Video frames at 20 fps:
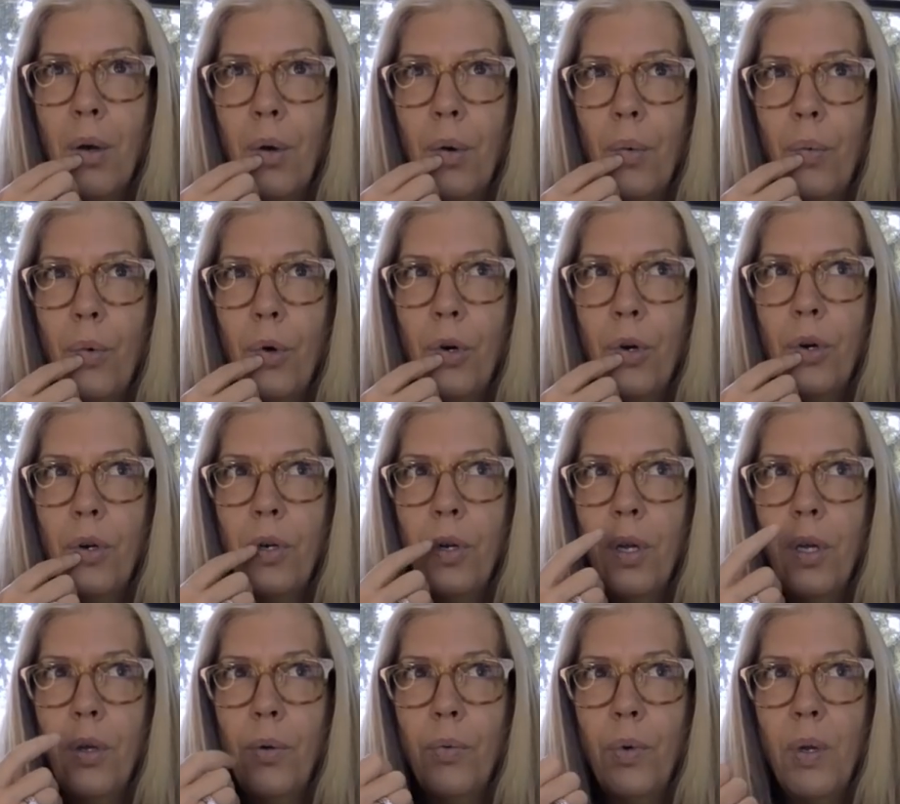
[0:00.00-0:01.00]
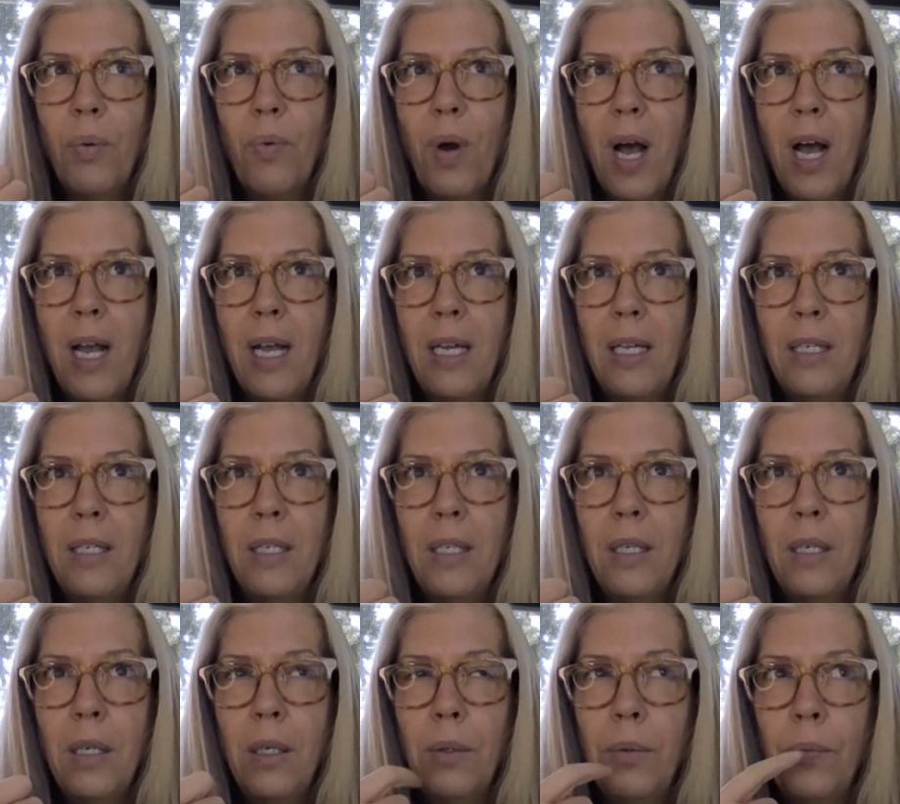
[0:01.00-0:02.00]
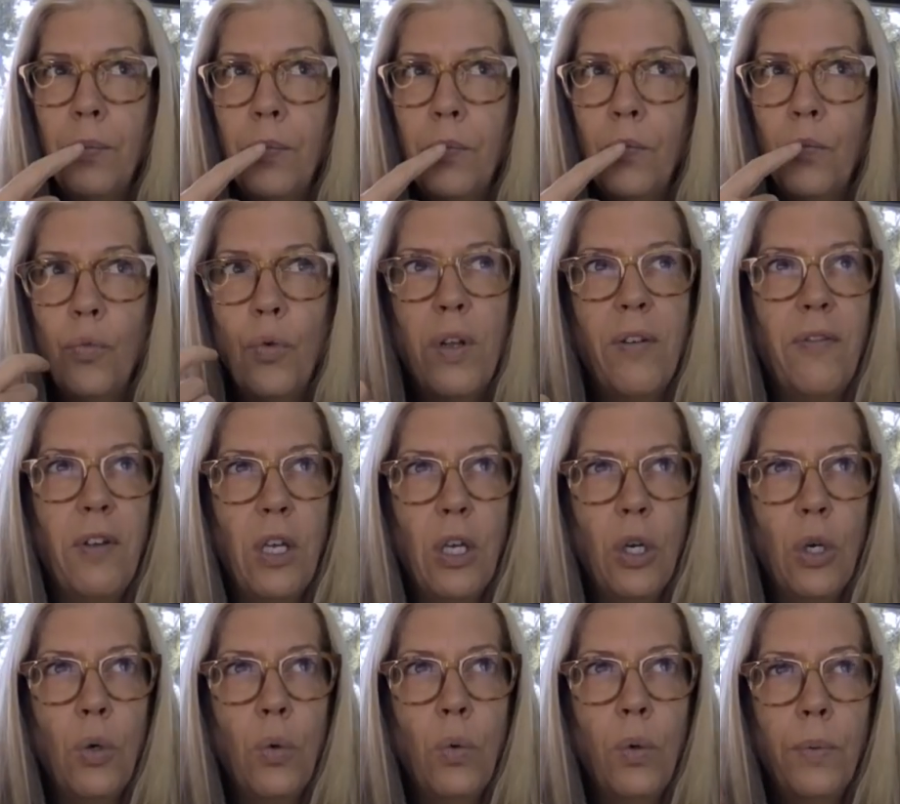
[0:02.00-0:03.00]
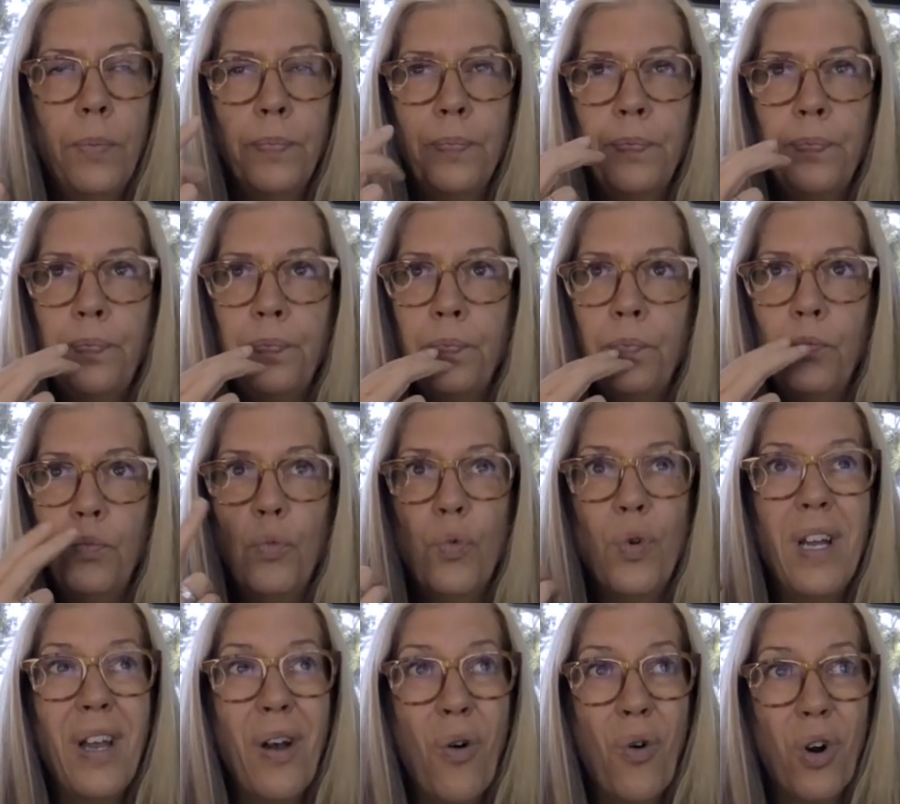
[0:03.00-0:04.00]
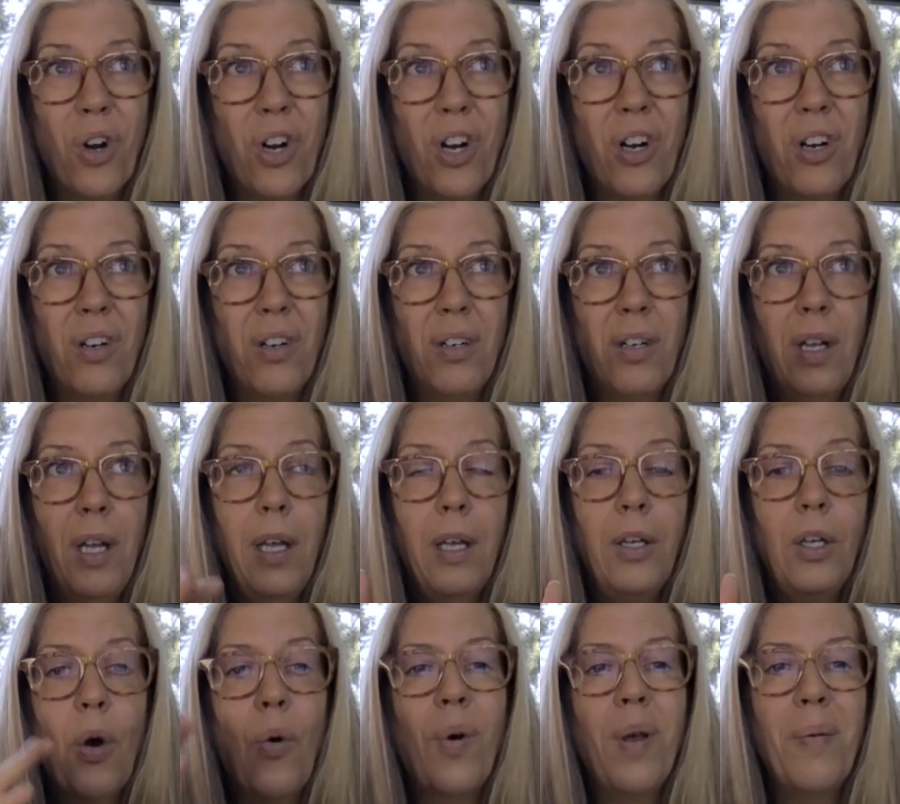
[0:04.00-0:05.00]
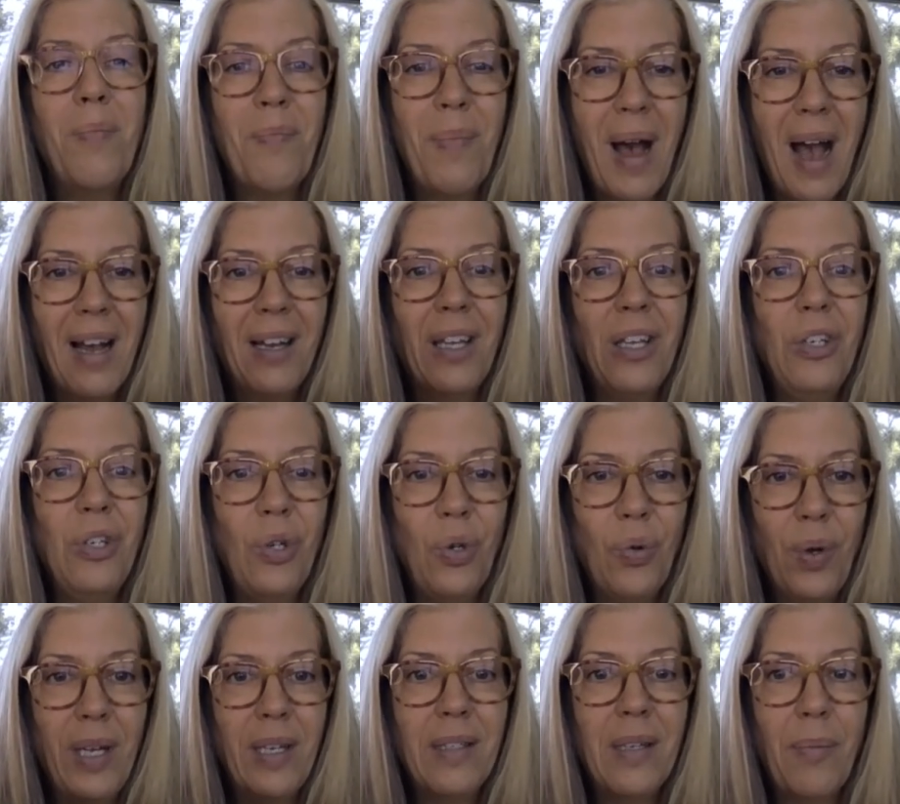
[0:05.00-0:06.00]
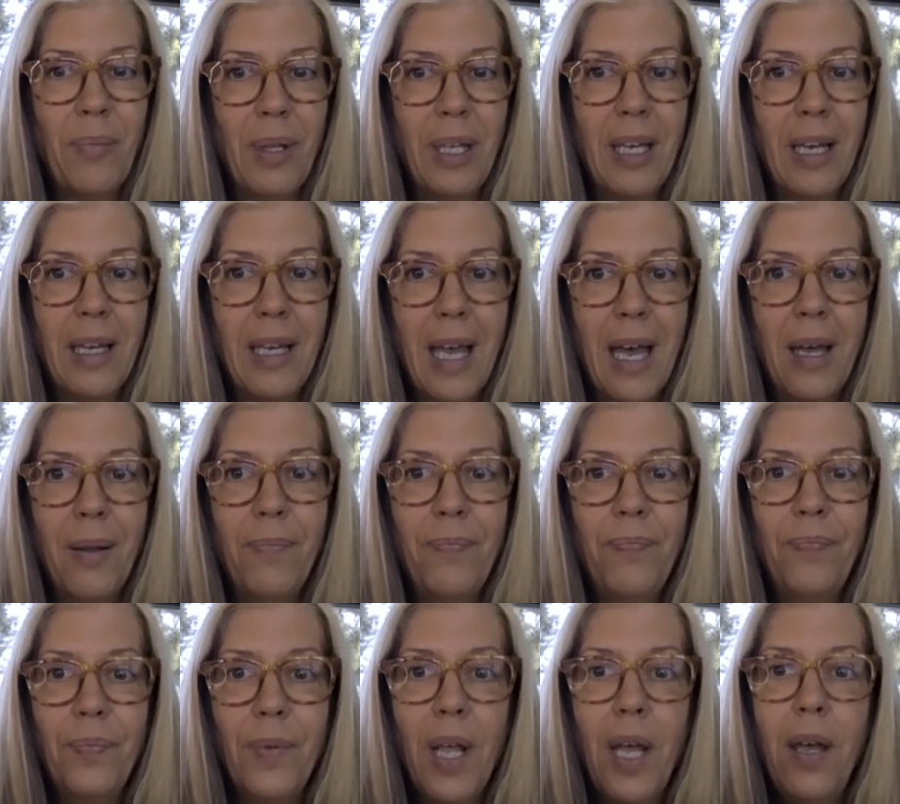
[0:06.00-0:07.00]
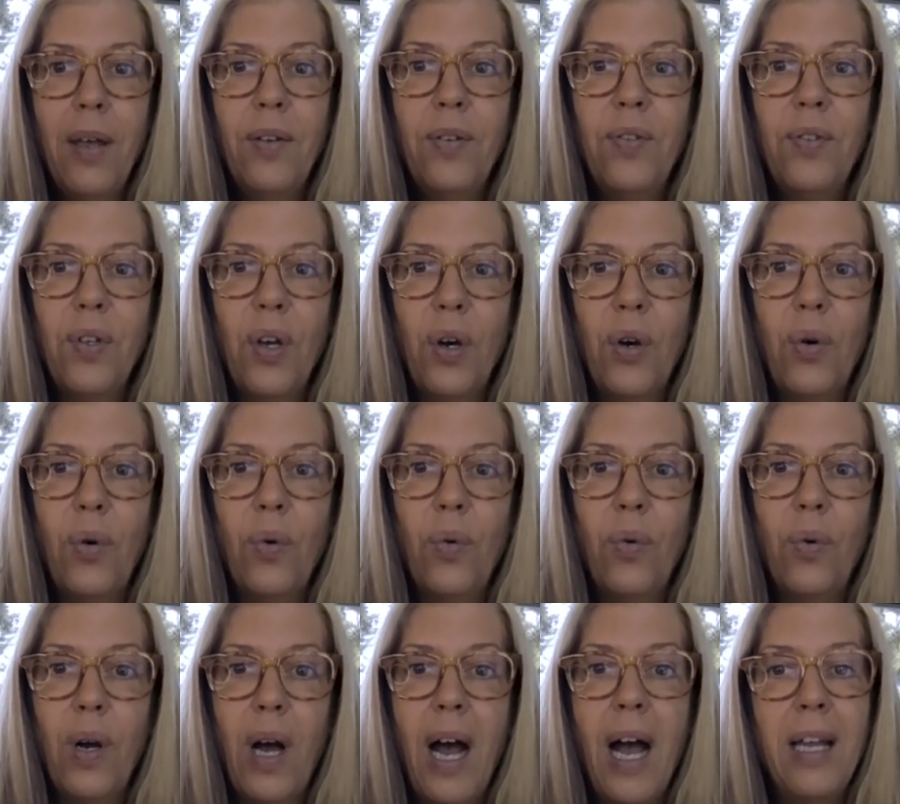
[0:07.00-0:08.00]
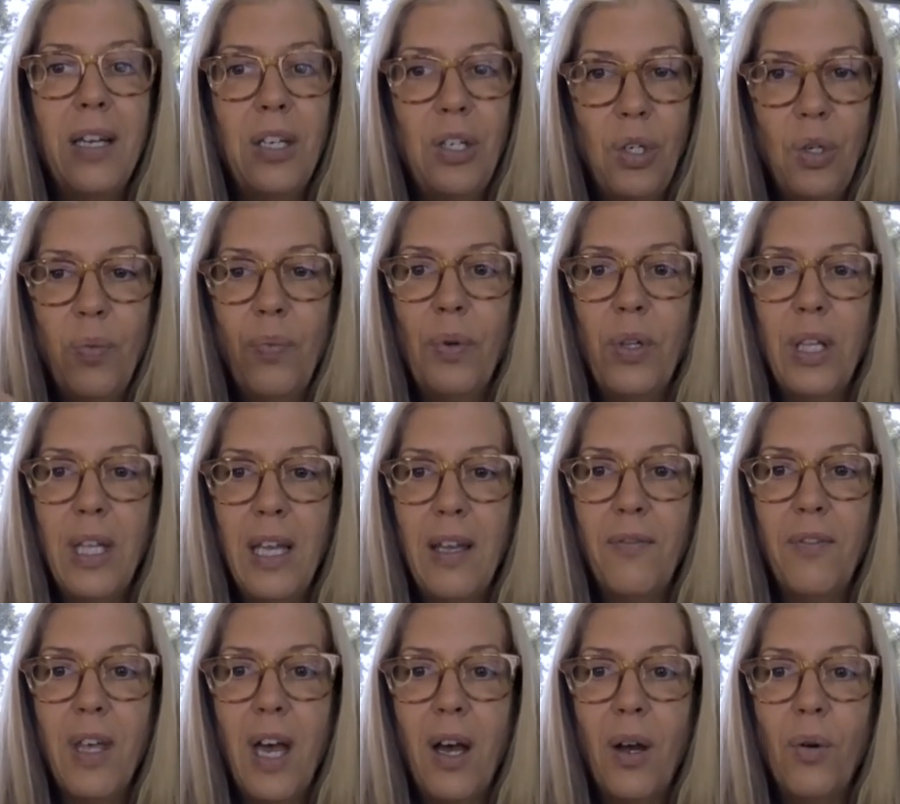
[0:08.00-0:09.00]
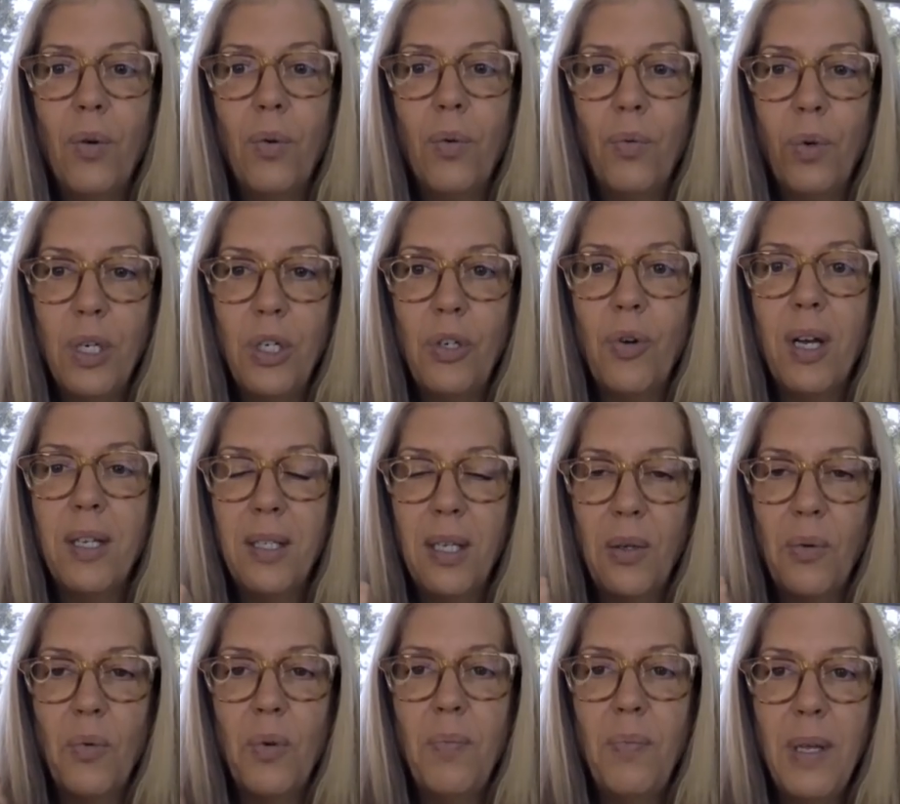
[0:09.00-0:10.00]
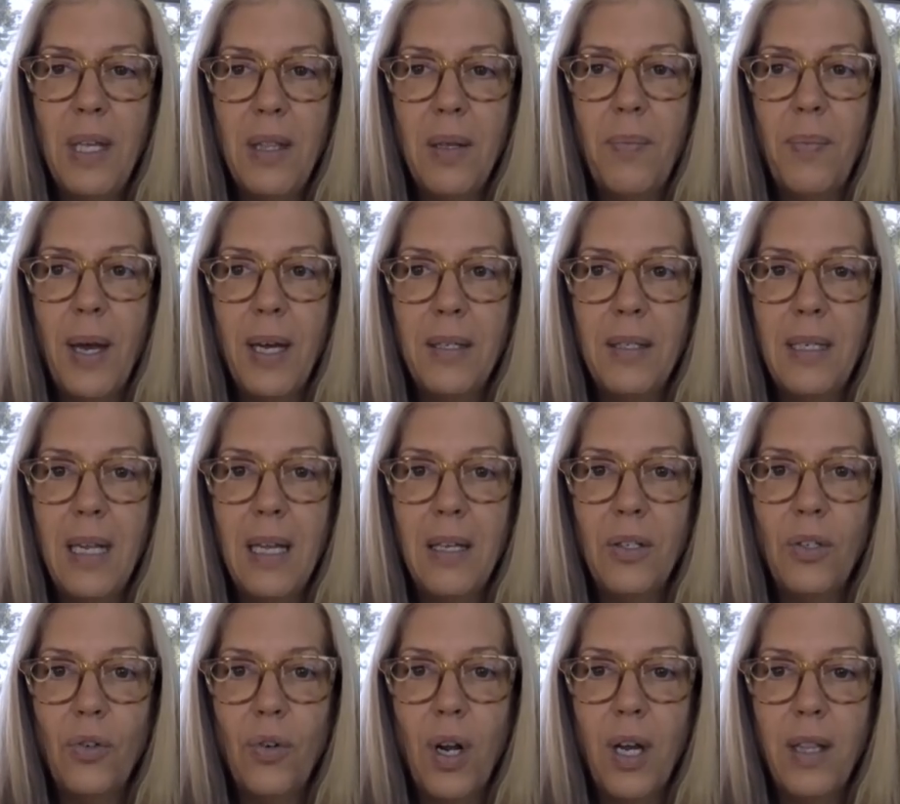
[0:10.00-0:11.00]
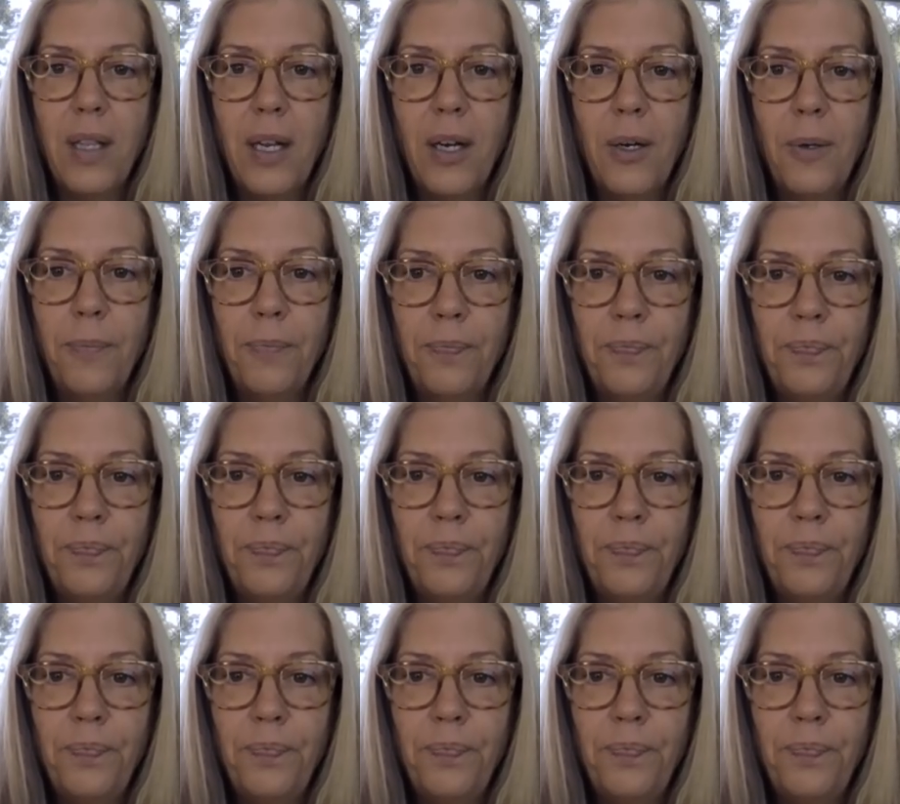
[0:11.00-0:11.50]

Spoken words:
word, rewind, review, reorder, going back and doing something again. So I do believe that redressing would be the best answer on there.